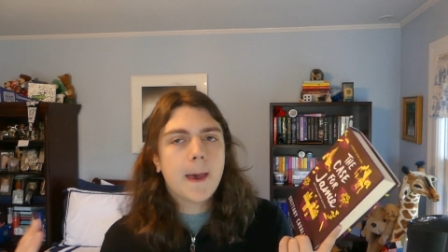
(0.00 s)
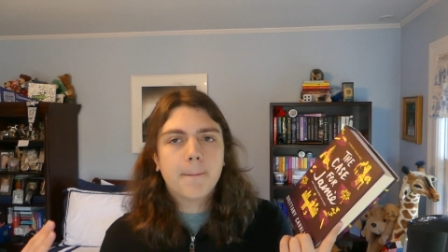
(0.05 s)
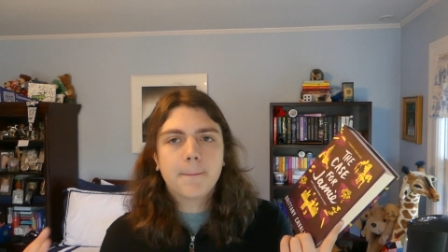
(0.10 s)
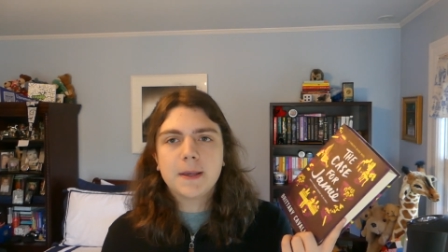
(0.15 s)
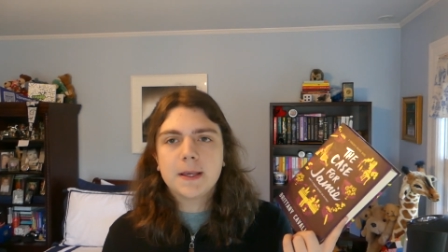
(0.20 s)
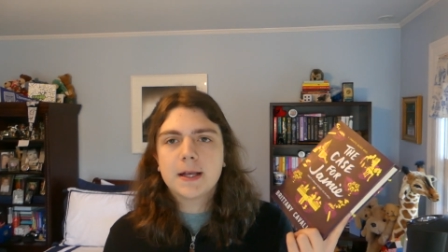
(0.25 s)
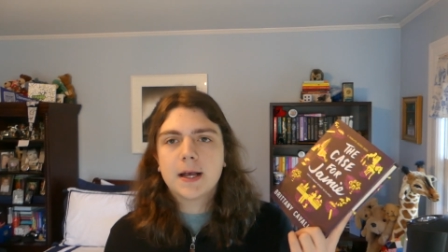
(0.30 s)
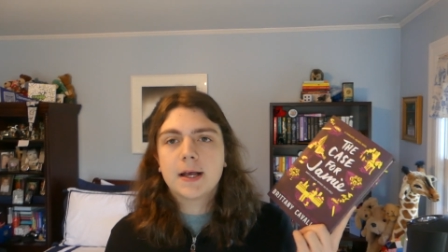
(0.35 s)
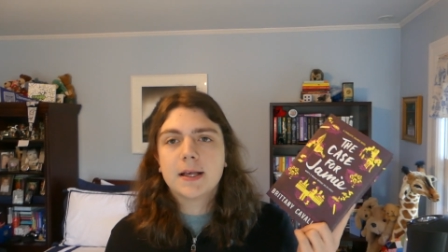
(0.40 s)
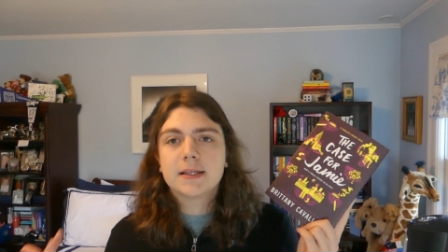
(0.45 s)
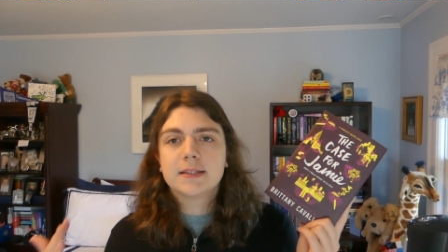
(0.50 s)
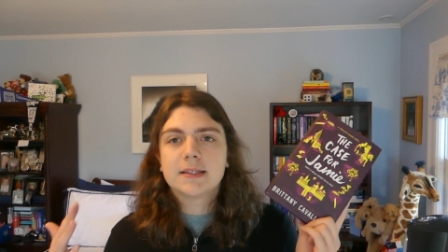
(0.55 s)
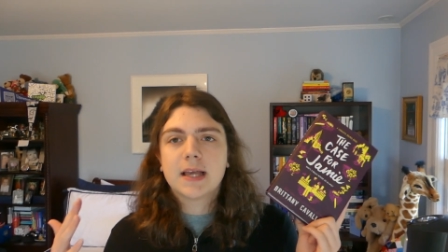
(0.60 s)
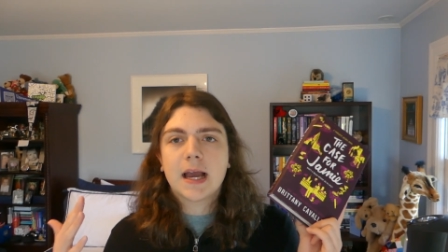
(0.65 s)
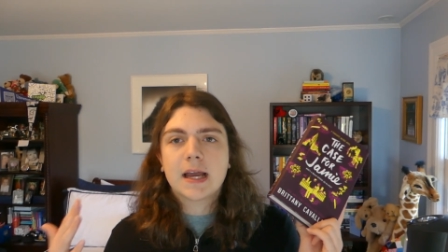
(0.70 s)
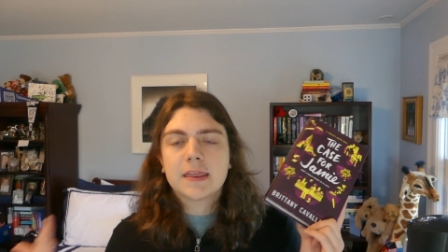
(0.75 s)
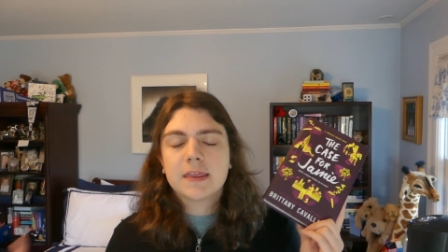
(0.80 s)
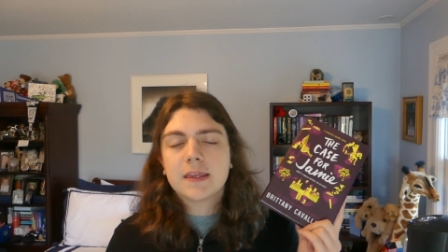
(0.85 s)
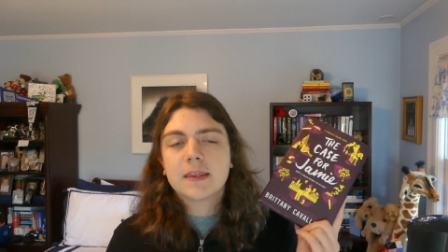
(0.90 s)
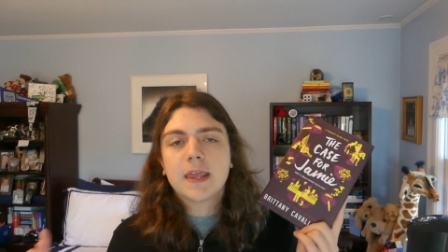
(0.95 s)
because
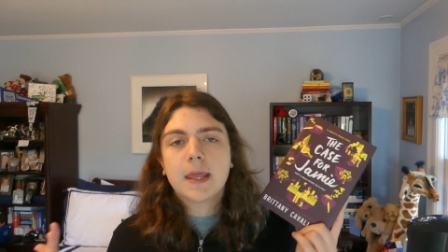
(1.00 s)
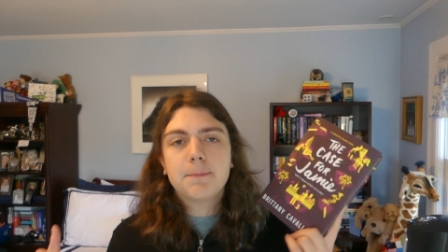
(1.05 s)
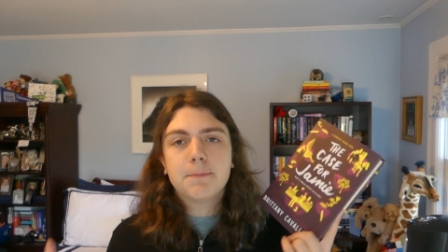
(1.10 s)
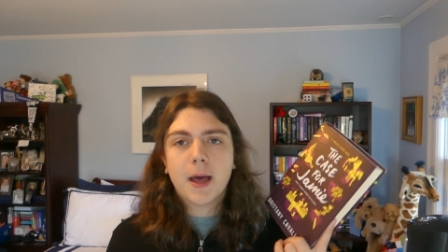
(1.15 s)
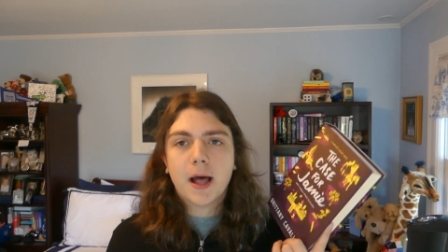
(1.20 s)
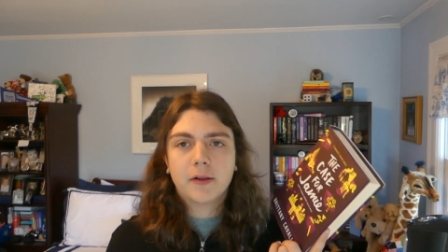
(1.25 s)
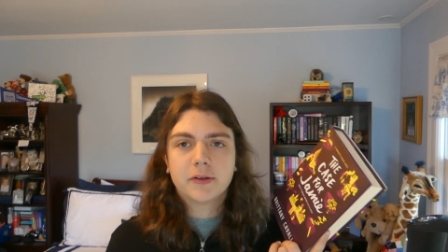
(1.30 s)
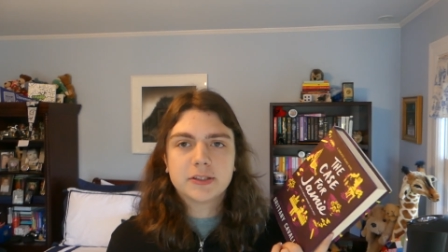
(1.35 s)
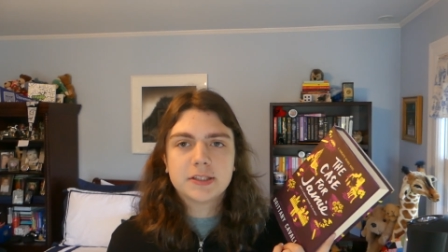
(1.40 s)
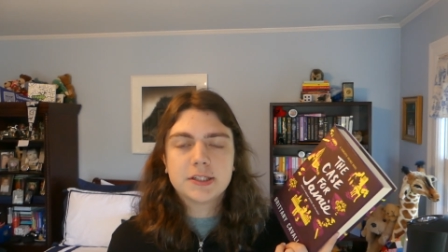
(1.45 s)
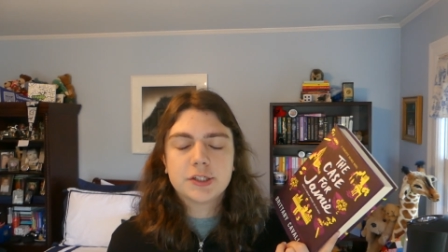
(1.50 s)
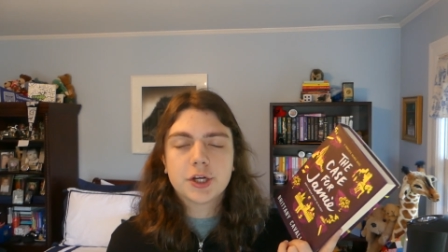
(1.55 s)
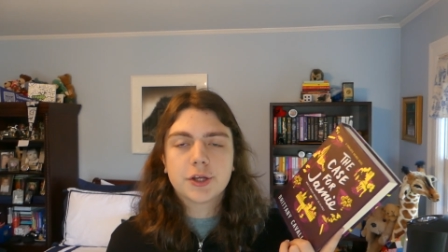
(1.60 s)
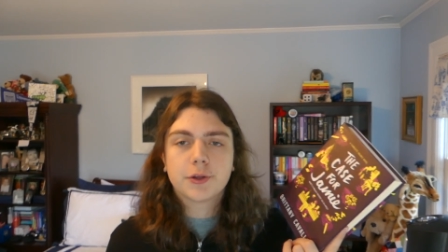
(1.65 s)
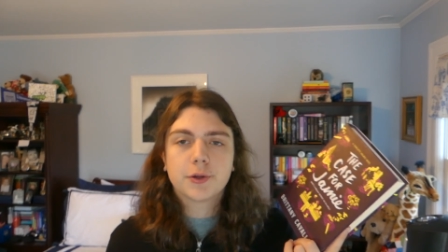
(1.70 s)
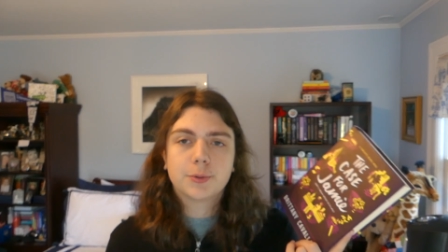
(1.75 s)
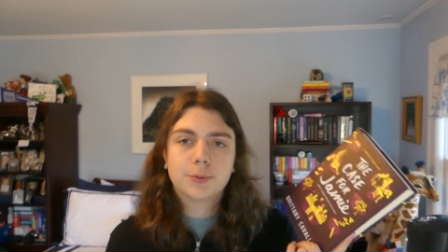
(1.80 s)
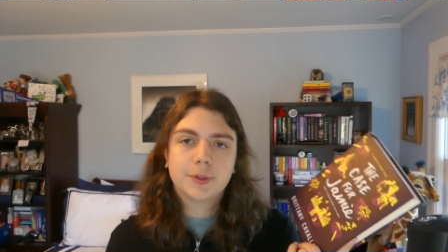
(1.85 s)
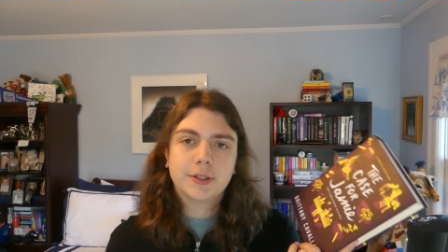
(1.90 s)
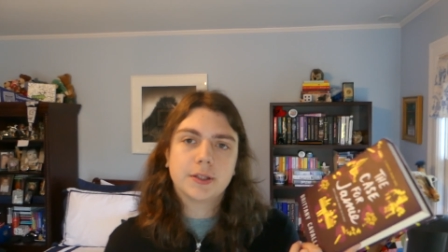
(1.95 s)
I think they balance each
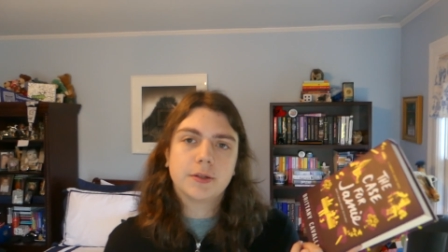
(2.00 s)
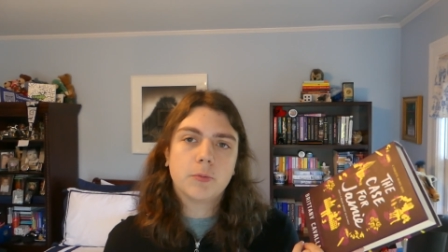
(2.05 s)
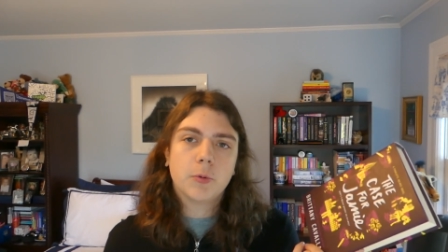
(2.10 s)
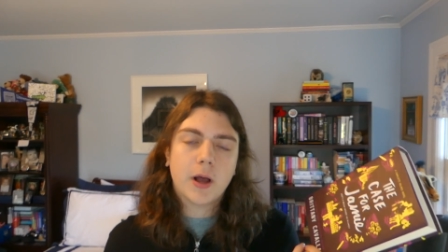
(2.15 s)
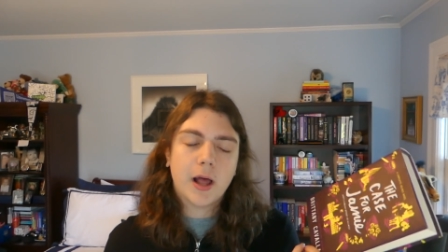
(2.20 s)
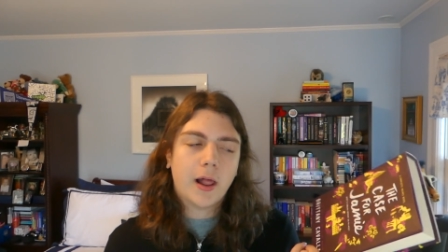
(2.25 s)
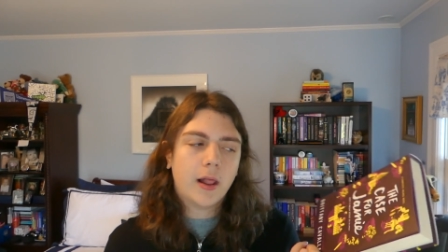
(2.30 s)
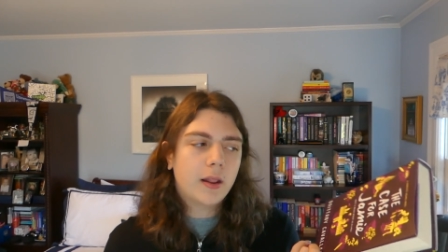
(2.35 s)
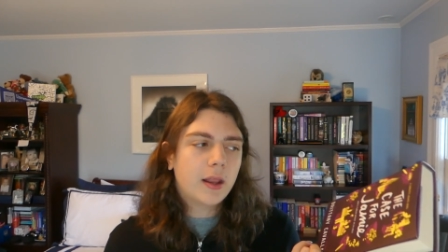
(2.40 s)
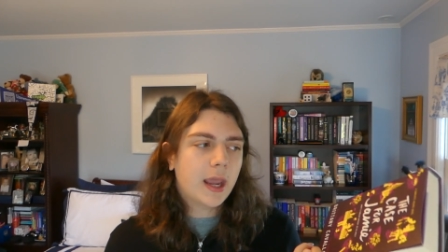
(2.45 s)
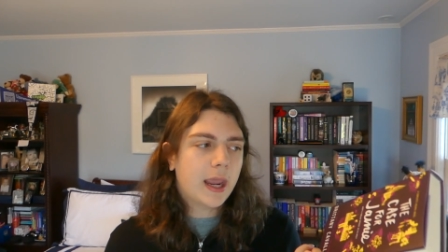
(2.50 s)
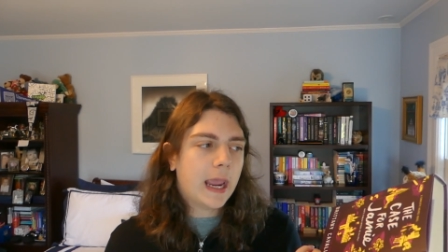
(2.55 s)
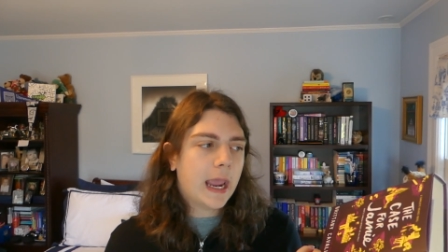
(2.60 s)
other really well.